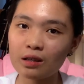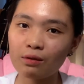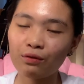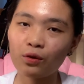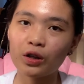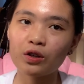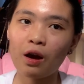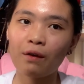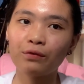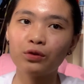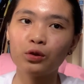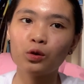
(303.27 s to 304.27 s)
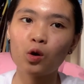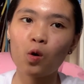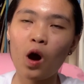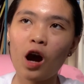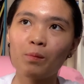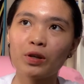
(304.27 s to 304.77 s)
Of course, you have to know
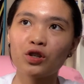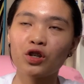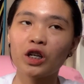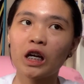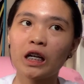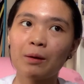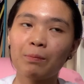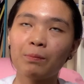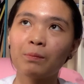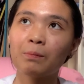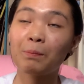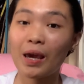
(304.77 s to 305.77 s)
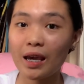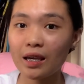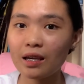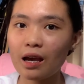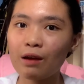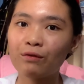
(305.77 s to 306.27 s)
how much you're gonna
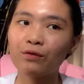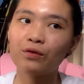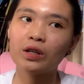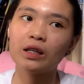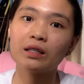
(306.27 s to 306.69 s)
pay every